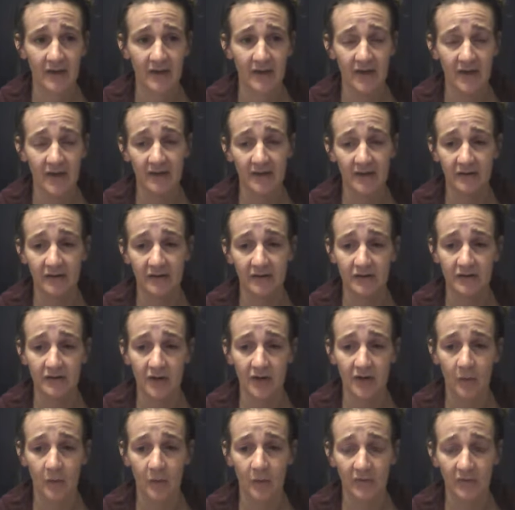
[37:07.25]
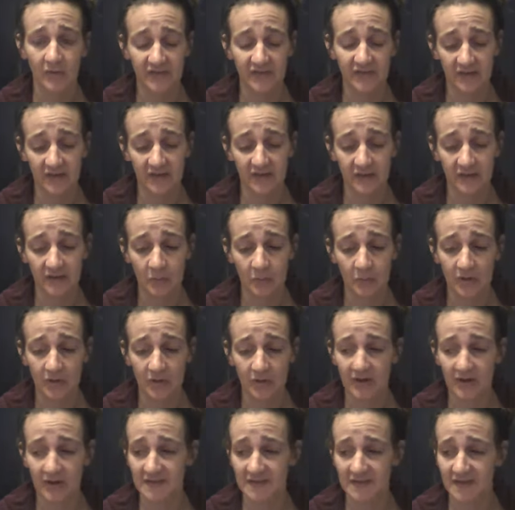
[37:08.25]
and not wilting anymore,
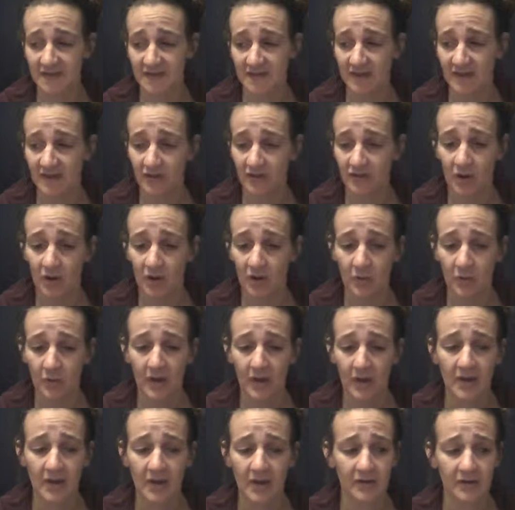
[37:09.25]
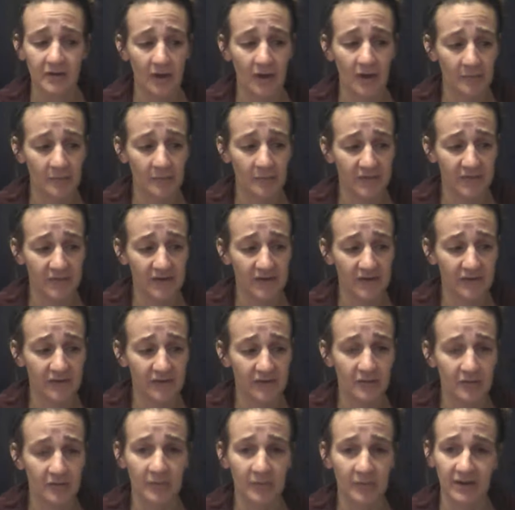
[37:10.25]
not saying no, not being
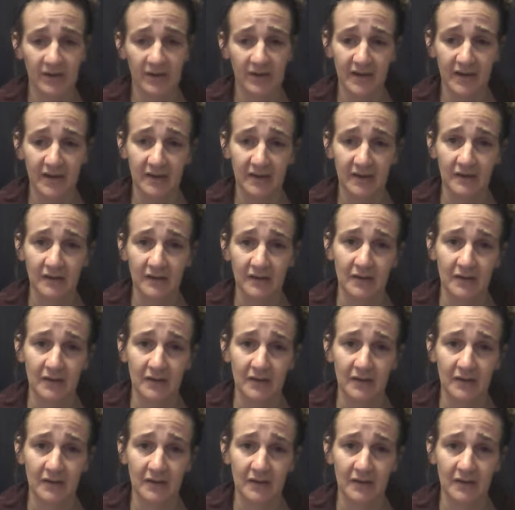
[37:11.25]
the polite,